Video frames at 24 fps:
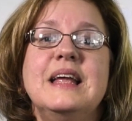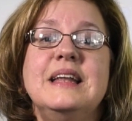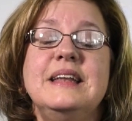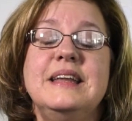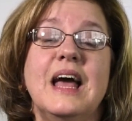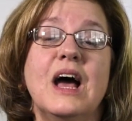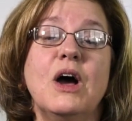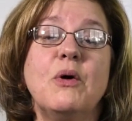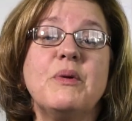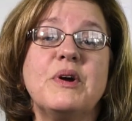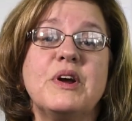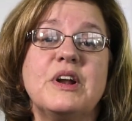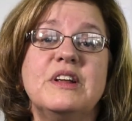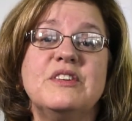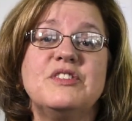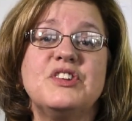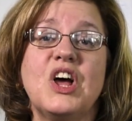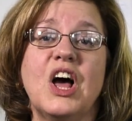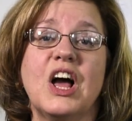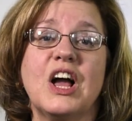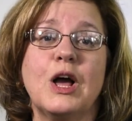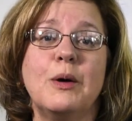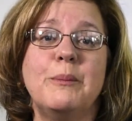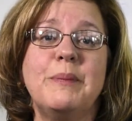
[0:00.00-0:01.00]
Now we're going to
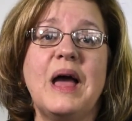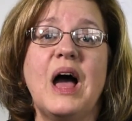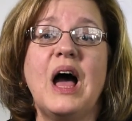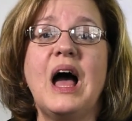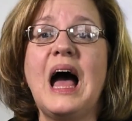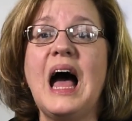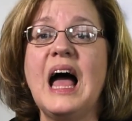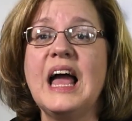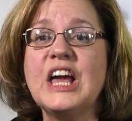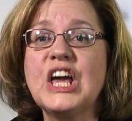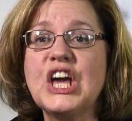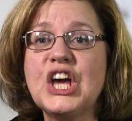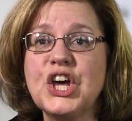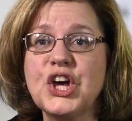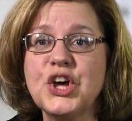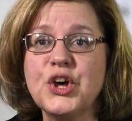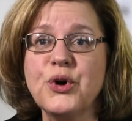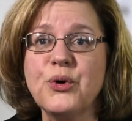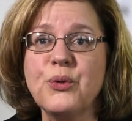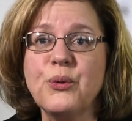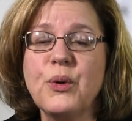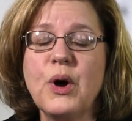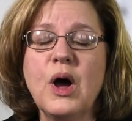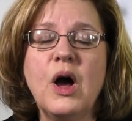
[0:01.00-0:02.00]
talk about
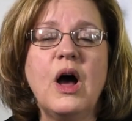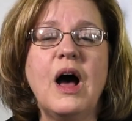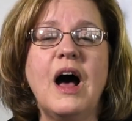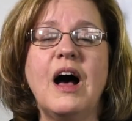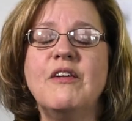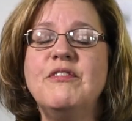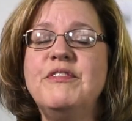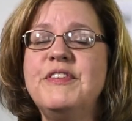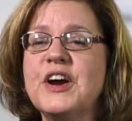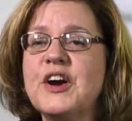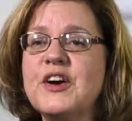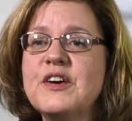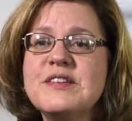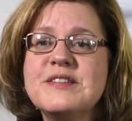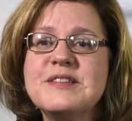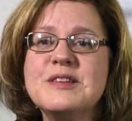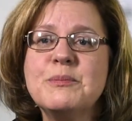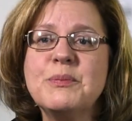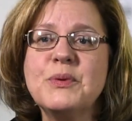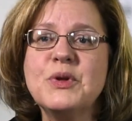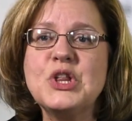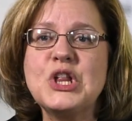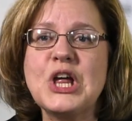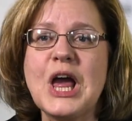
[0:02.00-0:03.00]
haiku, a very
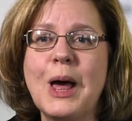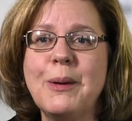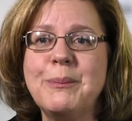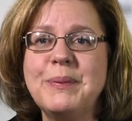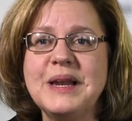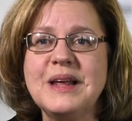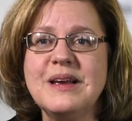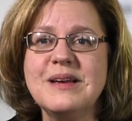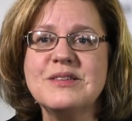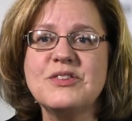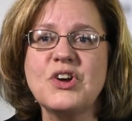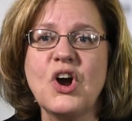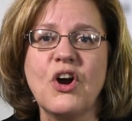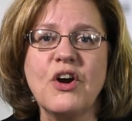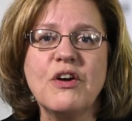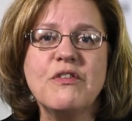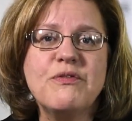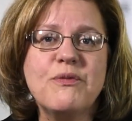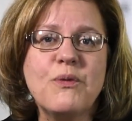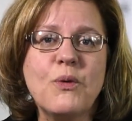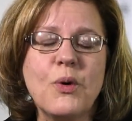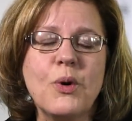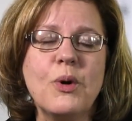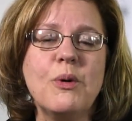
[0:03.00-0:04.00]
simple Japanese
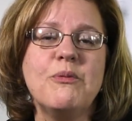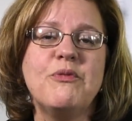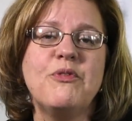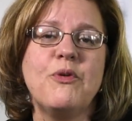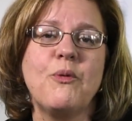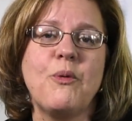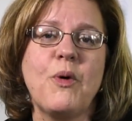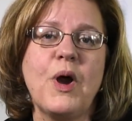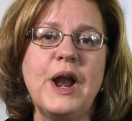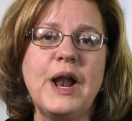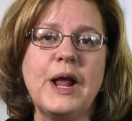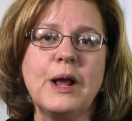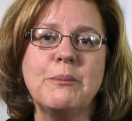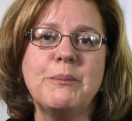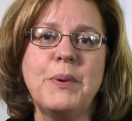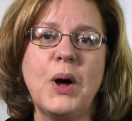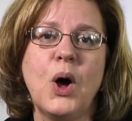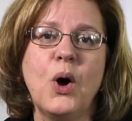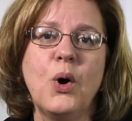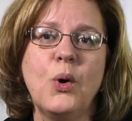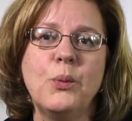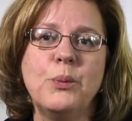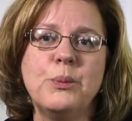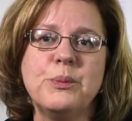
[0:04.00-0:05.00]
art form for writing
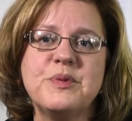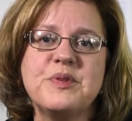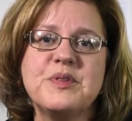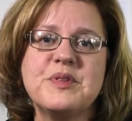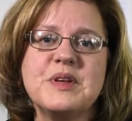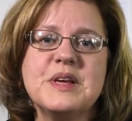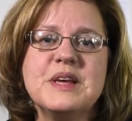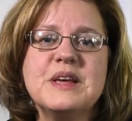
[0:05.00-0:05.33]
poems.